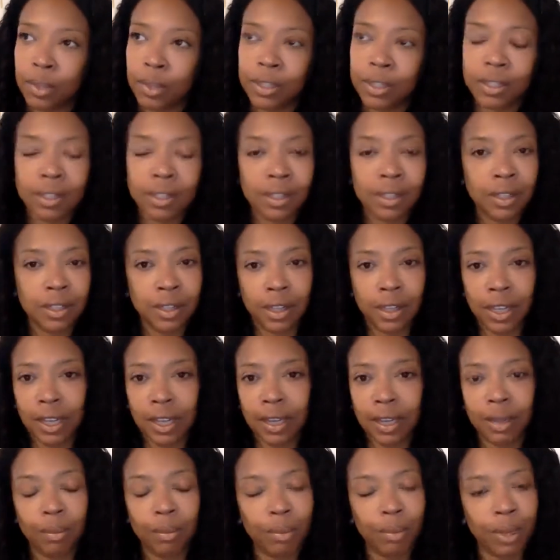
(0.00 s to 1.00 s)

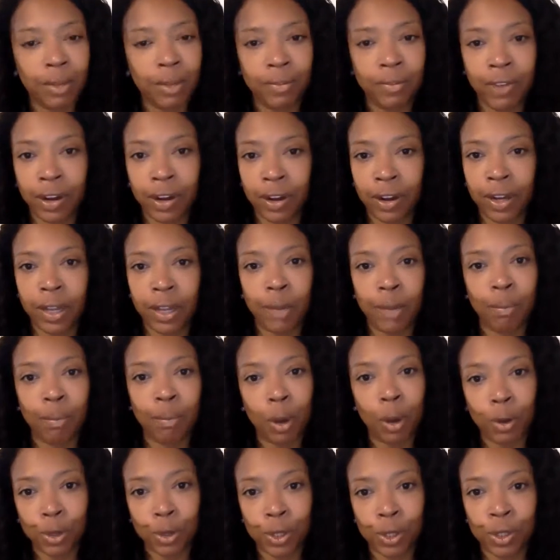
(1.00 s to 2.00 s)
it can be very
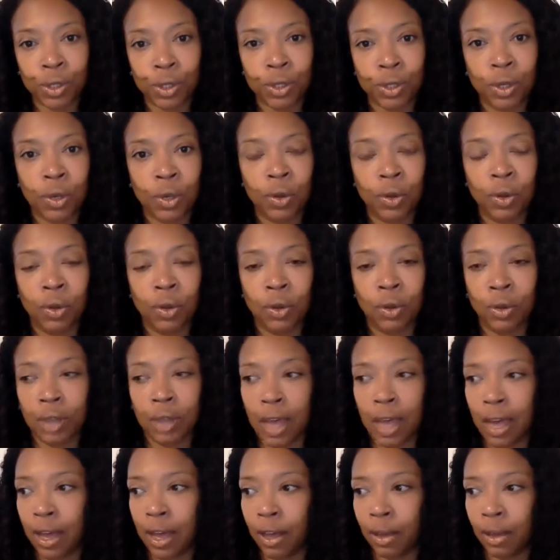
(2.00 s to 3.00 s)
emotional,
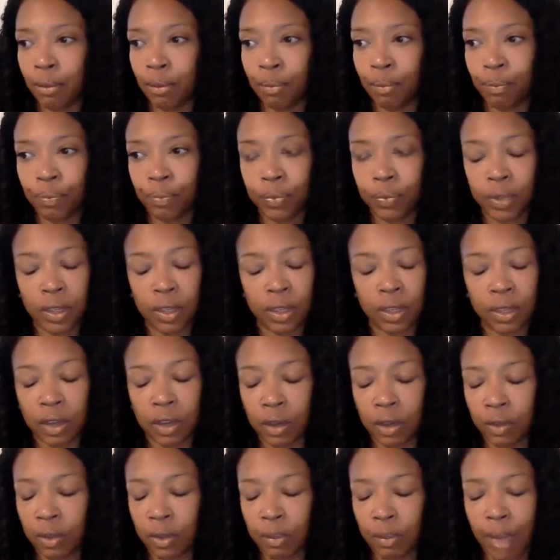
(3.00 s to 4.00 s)

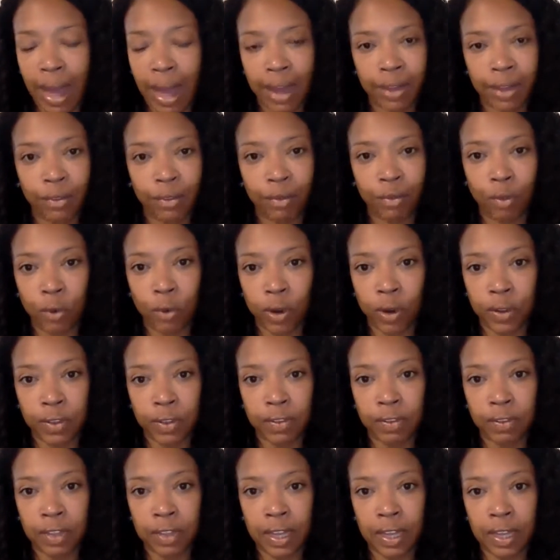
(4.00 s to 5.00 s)
the back and
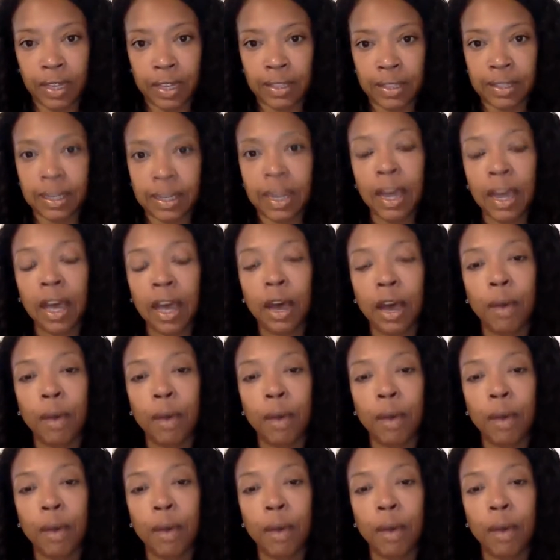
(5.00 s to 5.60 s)
forth of things.